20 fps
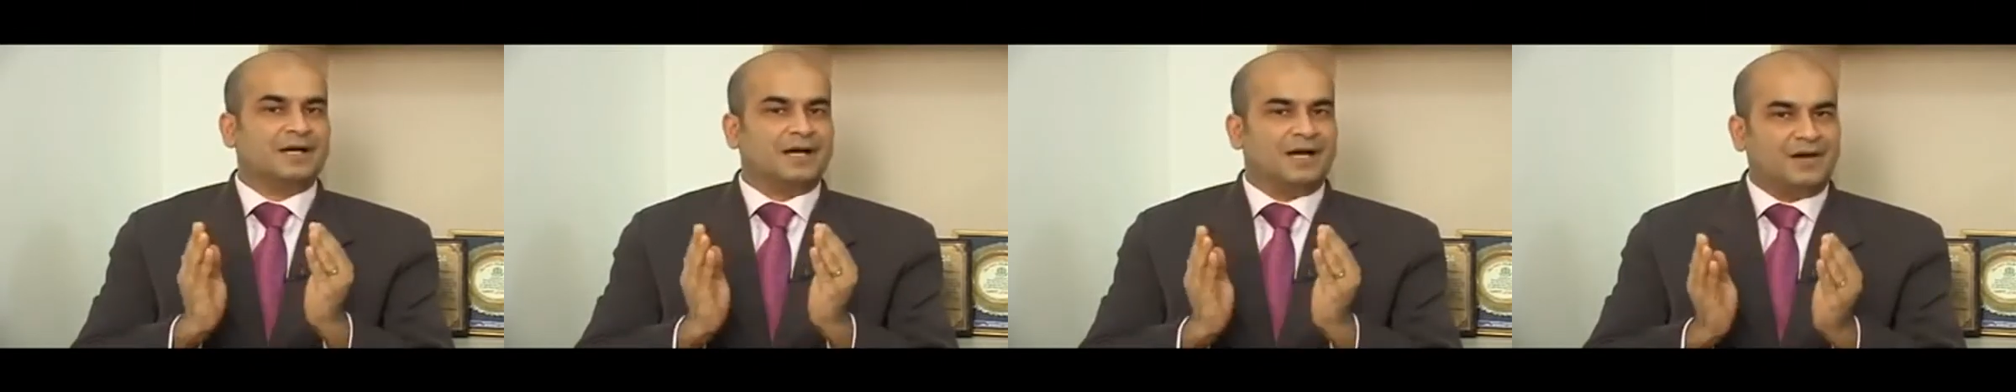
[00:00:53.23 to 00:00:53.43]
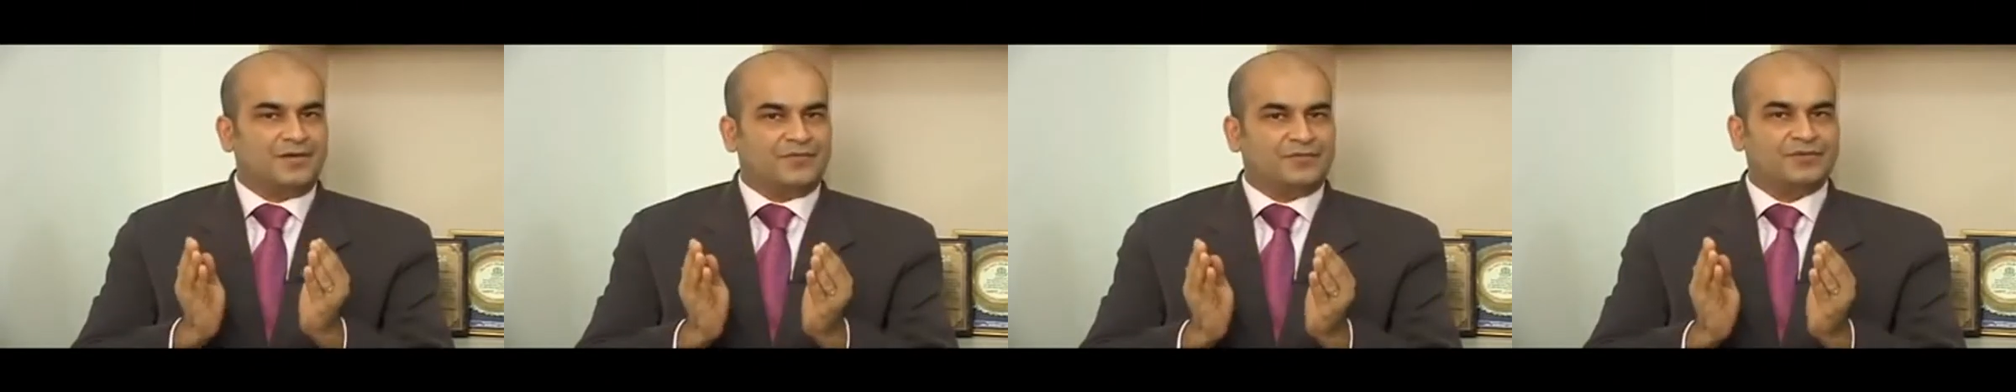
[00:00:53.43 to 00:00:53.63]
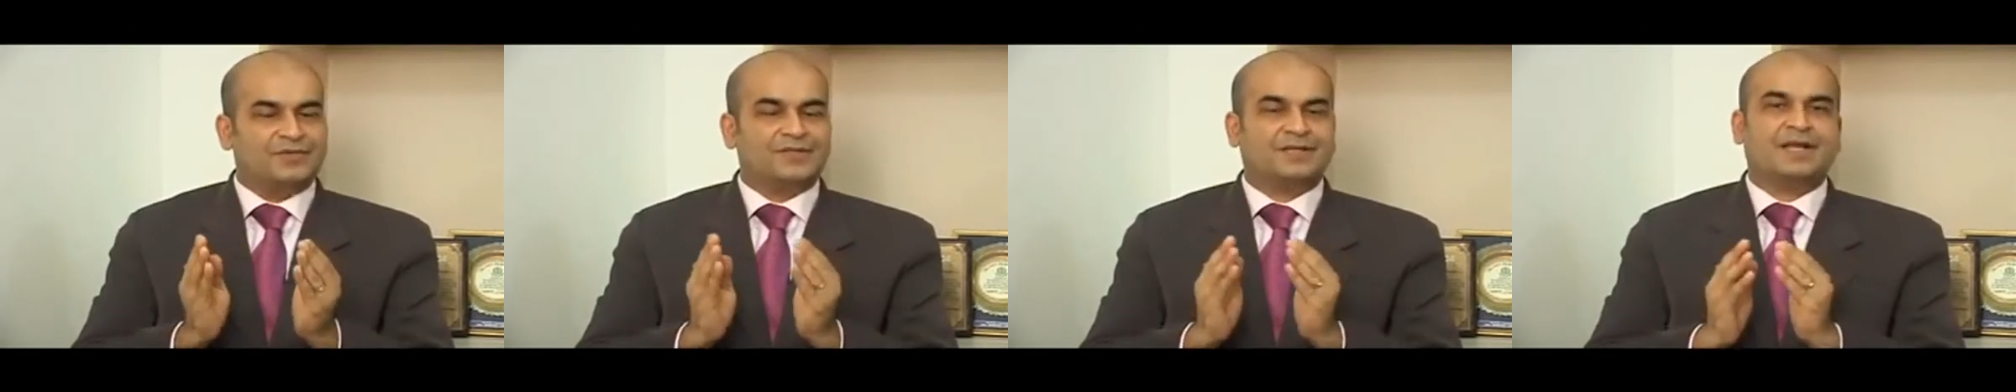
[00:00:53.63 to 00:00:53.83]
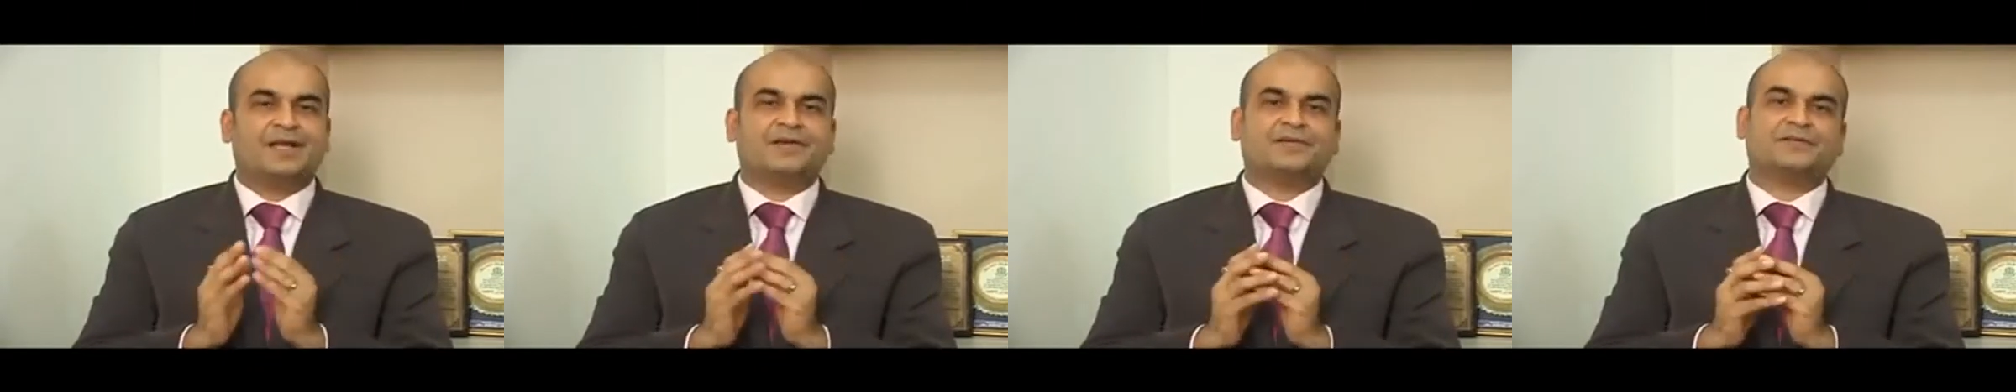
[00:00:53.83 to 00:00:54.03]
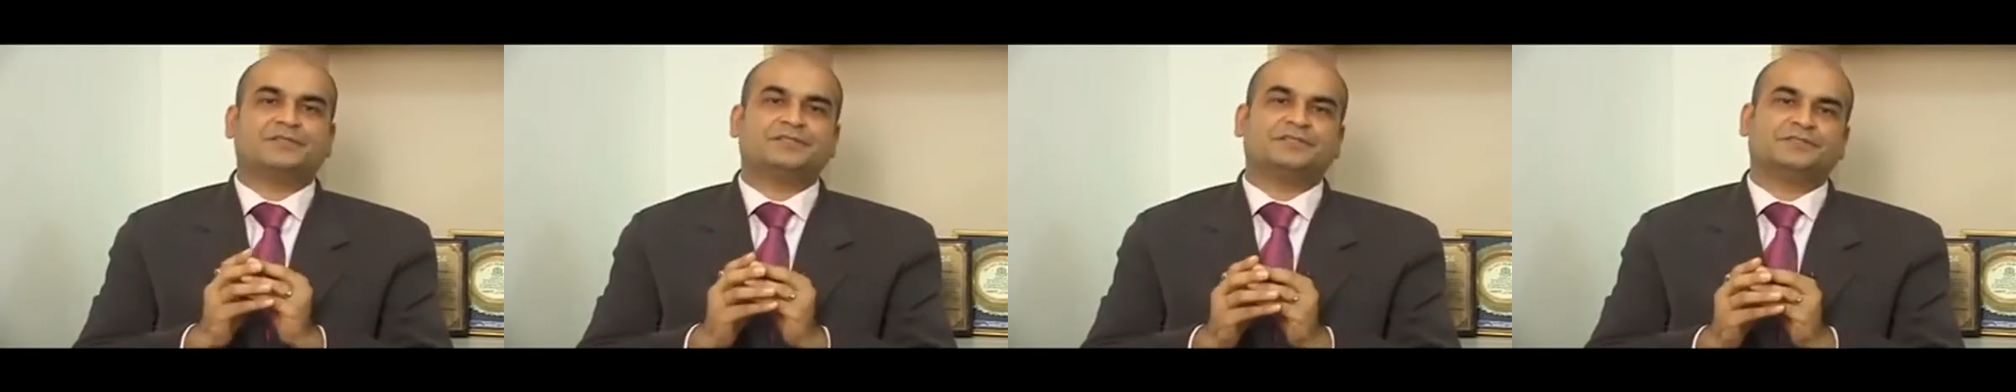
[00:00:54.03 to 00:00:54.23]
after the
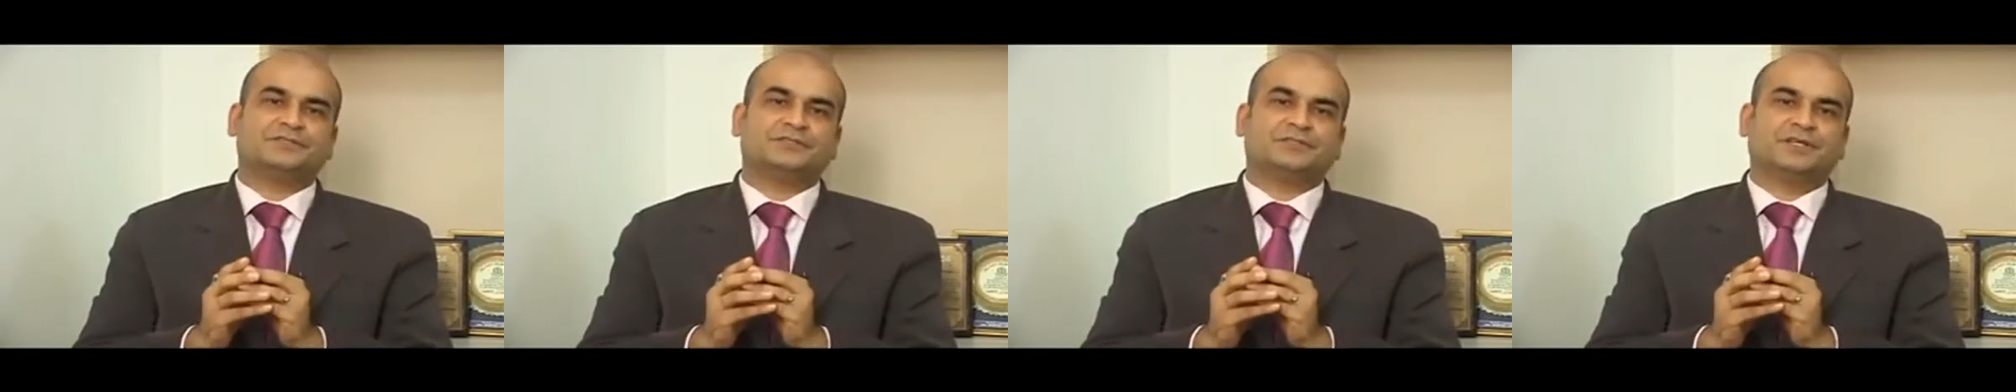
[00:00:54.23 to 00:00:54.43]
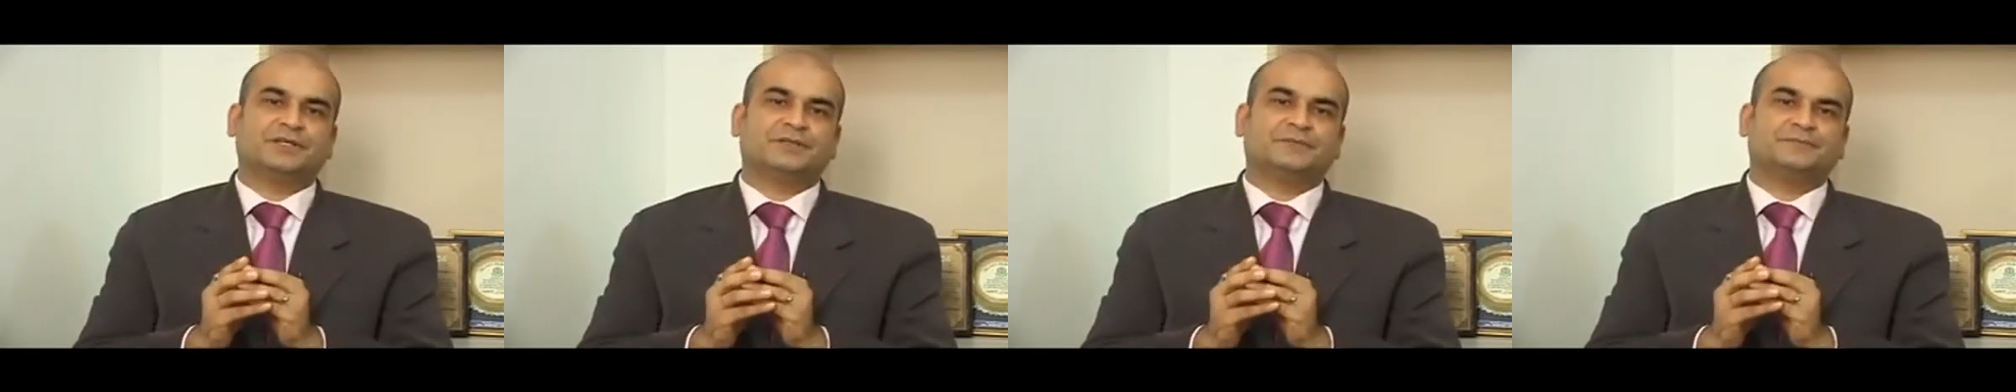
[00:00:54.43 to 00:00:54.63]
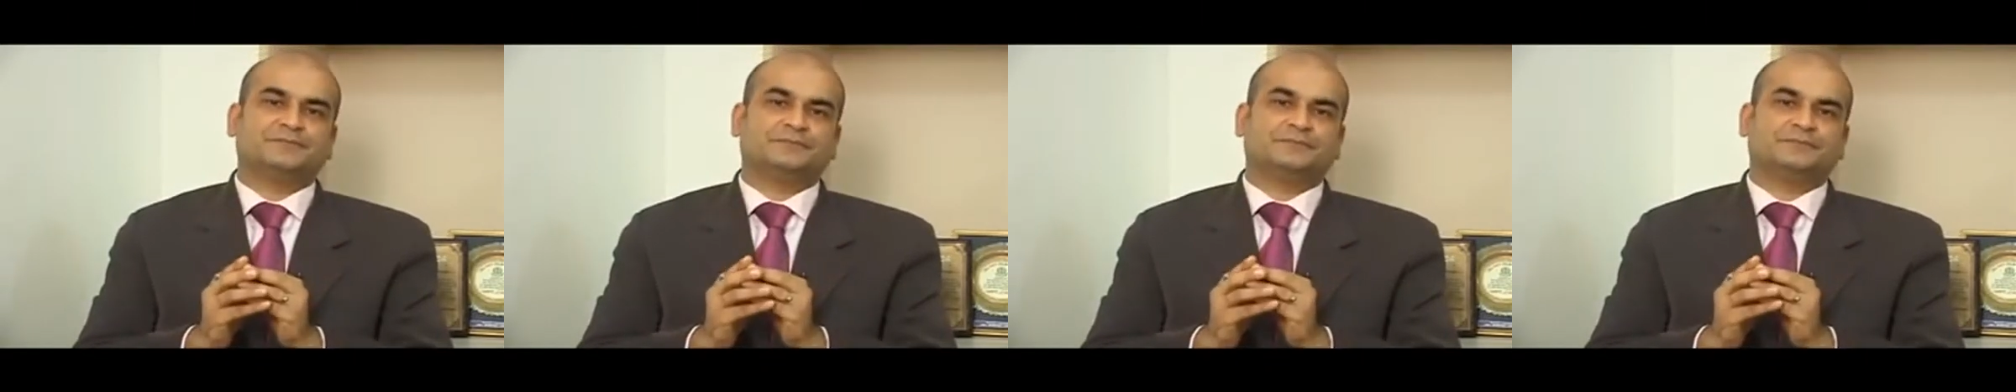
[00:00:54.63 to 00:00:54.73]
cataract surgery.